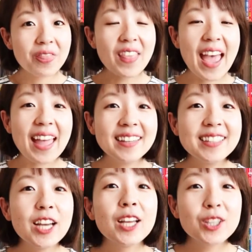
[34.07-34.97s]
Then,
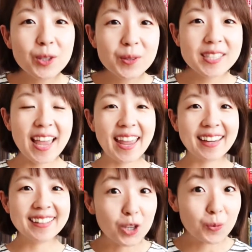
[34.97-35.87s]
you
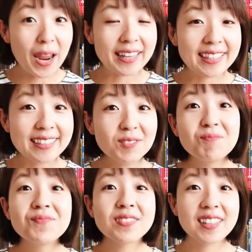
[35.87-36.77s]
say. Are you ready?
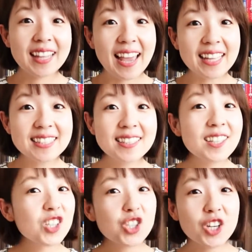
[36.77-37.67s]
Let's
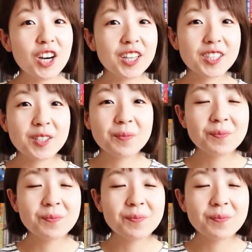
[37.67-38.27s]
start.